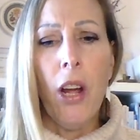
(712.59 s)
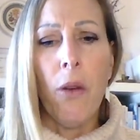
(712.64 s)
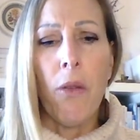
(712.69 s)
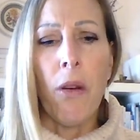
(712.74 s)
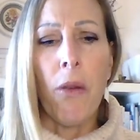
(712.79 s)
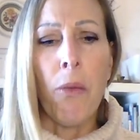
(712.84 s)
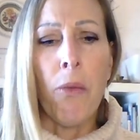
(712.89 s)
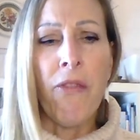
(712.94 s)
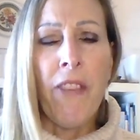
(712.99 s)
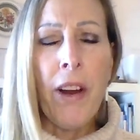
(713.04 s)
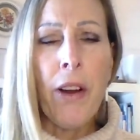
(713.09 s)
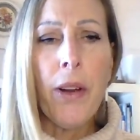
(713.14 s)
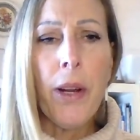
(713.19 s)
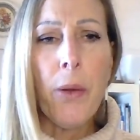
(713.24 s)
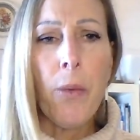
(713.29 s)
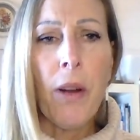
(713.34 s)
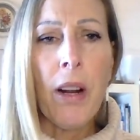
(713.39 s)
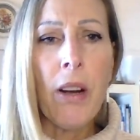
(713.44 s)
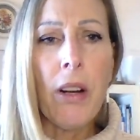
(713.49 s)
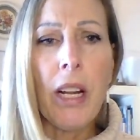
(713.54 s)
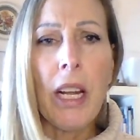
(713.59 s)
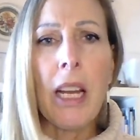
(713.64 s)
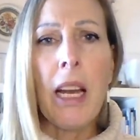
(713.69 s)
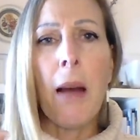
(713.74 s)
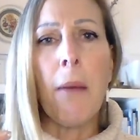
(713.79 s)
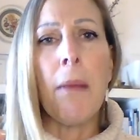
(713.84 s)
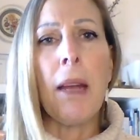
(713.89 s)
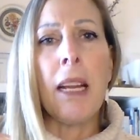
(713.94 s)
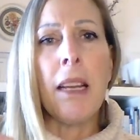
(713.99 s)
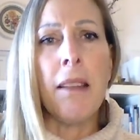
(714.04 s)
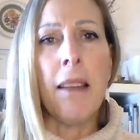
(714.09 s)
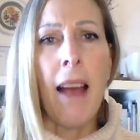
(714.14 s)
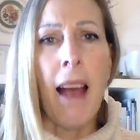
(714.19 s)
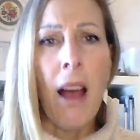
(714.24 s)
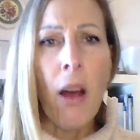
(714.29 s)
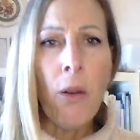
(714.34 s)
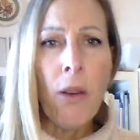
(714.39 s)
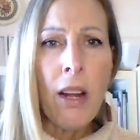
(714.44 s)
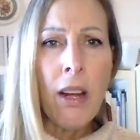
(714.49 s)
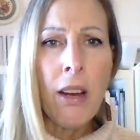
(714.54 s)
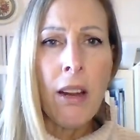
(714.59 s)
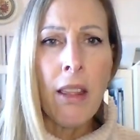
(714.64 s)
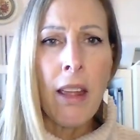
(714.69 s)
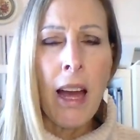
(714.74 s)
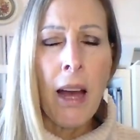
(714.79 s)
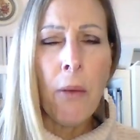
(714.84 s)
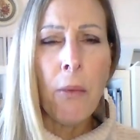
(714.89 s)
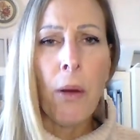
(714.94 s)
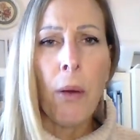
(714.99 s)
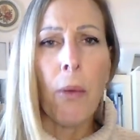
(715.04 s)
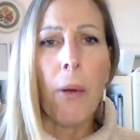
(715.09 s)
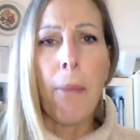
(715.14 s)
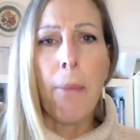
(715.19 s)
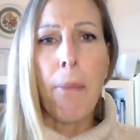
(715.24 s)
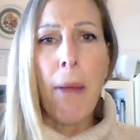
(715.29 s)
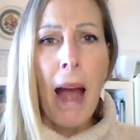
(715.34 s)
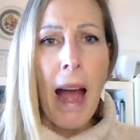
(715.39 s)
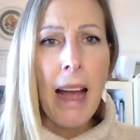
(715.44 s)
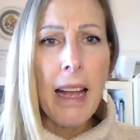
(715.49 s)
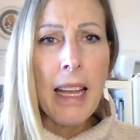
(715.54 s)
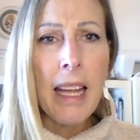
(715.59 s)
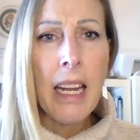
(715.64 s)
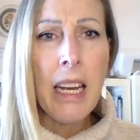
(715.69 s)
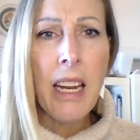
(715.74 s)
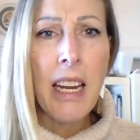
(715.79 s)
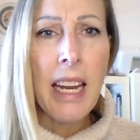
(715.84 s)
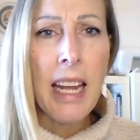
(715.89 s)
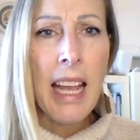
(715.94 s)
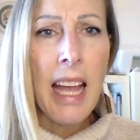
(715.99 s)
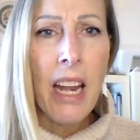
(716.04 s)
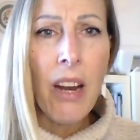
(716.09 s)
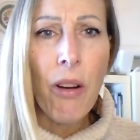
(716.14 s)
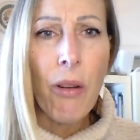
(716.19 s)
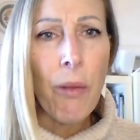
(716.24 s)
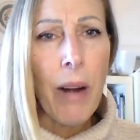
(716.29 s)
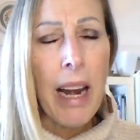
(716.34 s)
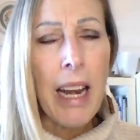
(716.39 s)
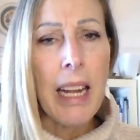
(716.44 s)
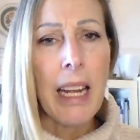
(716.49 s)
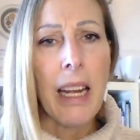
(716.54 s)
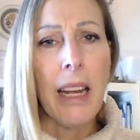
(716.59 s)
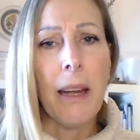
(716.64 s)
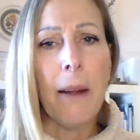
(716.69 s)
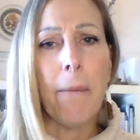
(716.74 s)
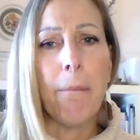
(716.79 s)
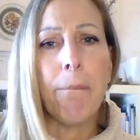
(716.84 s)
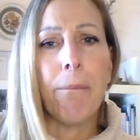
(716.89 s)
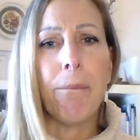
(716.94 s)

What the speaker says: We're very rarely coming down out of that when we're back in it again already.